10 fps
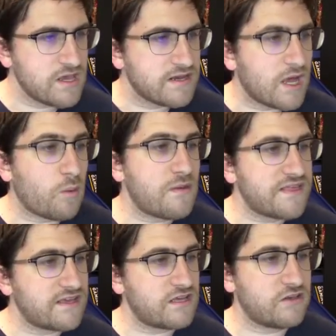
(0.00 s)
Now, one
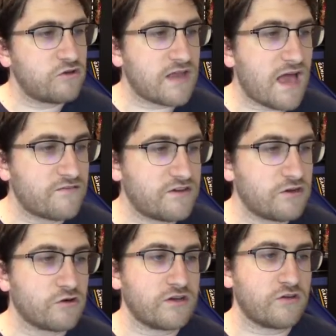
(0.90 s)
thing you can have
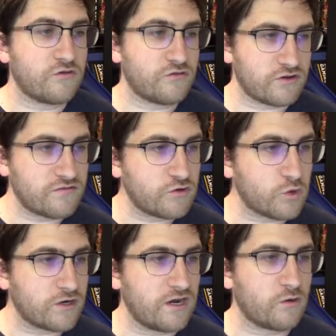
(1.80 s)
here is your
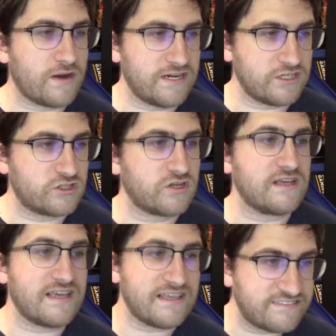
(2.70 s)
inventory arranged
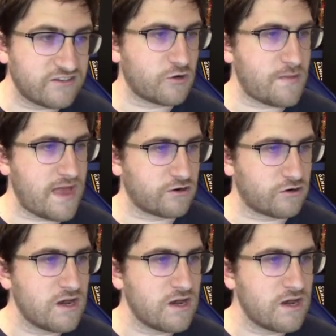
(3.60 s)
in such a manner